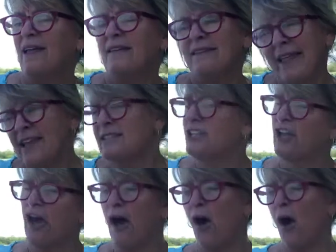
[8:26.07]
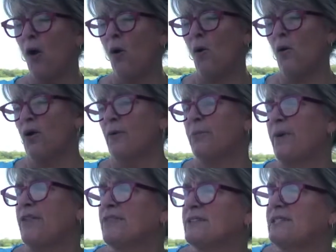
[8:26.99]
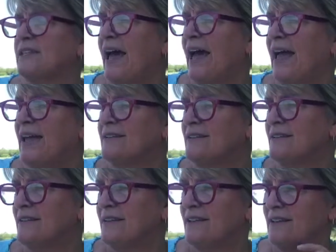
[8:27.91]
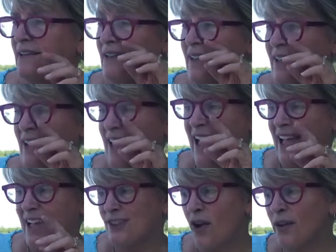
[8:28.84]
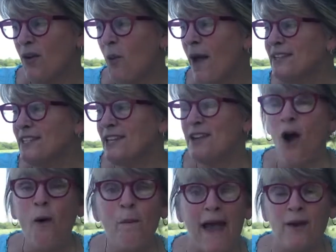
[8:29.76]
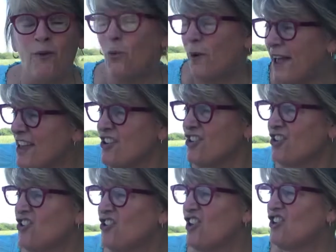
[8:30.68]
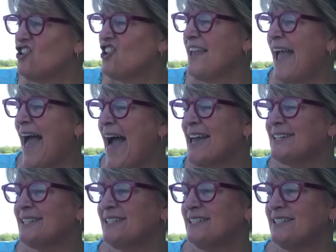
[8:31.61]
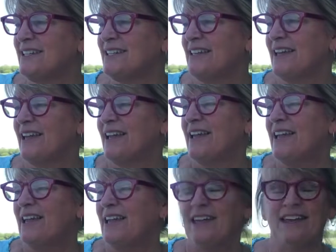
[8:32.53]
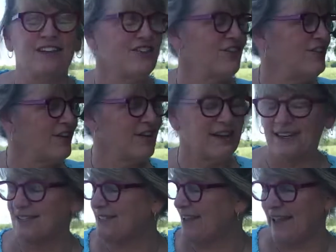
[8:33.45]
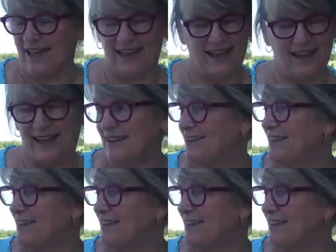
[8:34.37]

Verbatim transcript: Let's go, her brother said. Don't you want to know my wish? she asked. He shook his head.